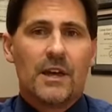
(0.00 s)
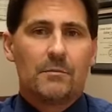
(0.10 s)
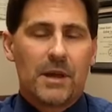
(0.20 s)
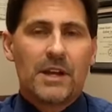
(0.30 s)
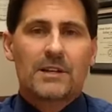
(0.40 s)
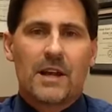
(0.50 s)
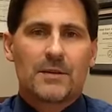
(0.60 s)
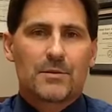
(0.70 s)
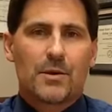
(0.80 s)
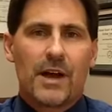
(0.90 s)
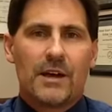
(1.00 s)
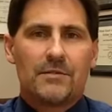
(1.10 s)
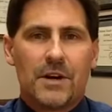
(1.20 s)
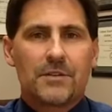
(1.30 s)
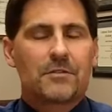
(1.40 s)
many times will
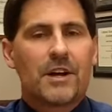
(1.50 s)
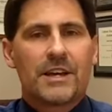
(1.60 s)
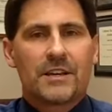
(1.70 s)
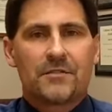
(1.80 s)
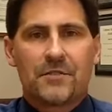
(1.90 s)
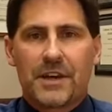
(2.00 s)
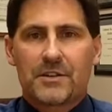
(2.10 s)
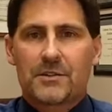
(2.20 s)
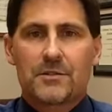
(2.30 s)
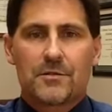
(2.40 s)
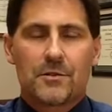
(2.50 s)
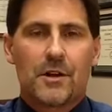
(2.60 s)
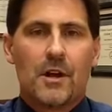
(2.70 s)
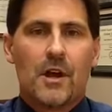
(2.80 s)
have underlying infections or